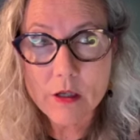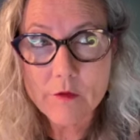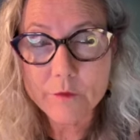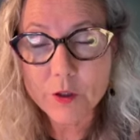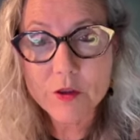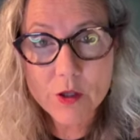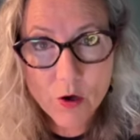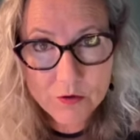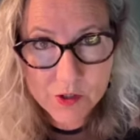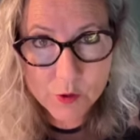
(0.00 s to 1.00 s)
for
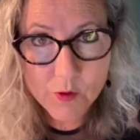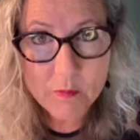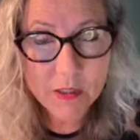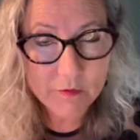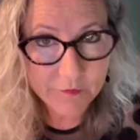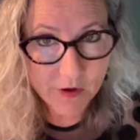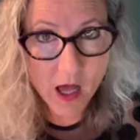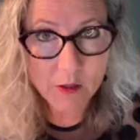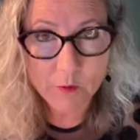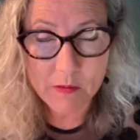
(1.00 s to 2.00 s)
those who have been
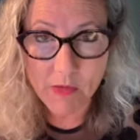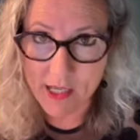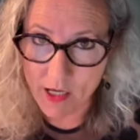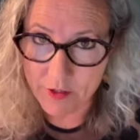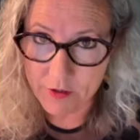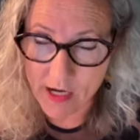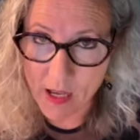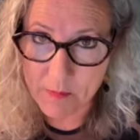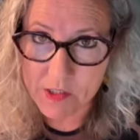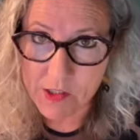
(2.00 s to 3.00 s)
following my other
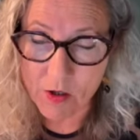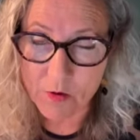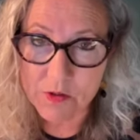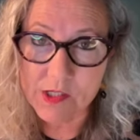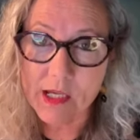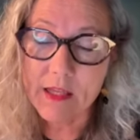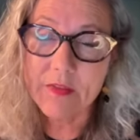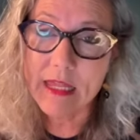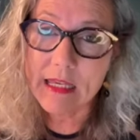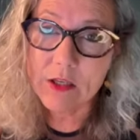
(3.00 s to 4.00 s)
episodes,
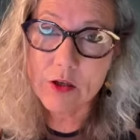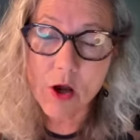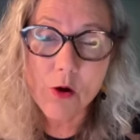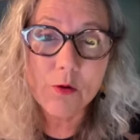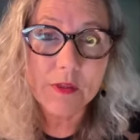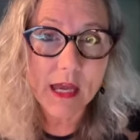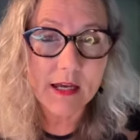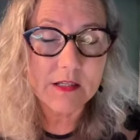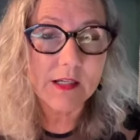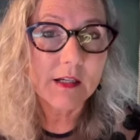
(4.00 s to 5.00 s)
they know
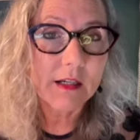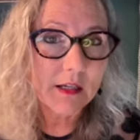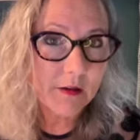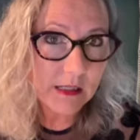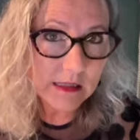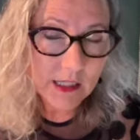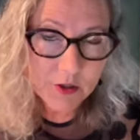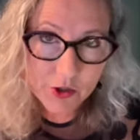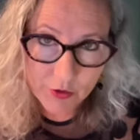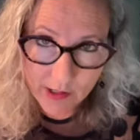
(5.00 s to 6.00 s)
that the
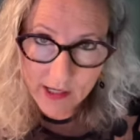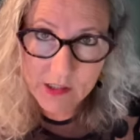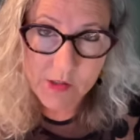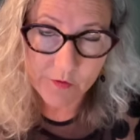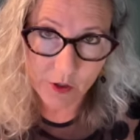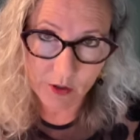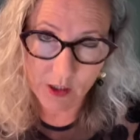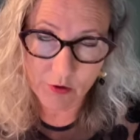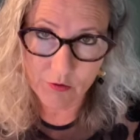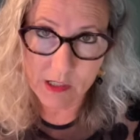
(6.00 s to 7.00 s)
transfer
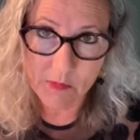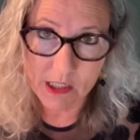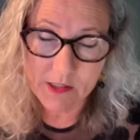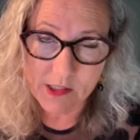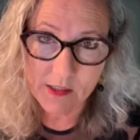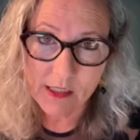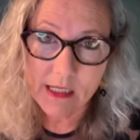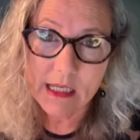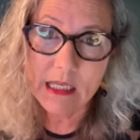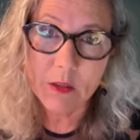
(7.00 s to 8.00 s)
agreement
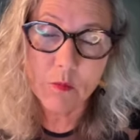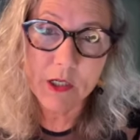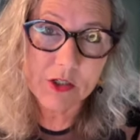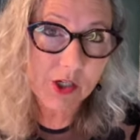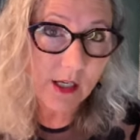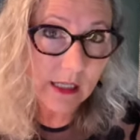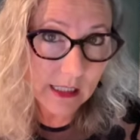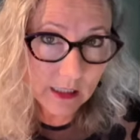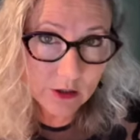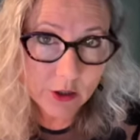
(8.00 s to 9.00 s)
in which
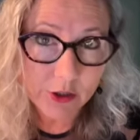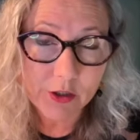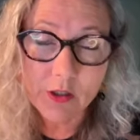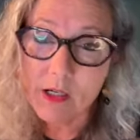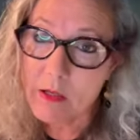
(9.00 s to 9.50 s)
Hitler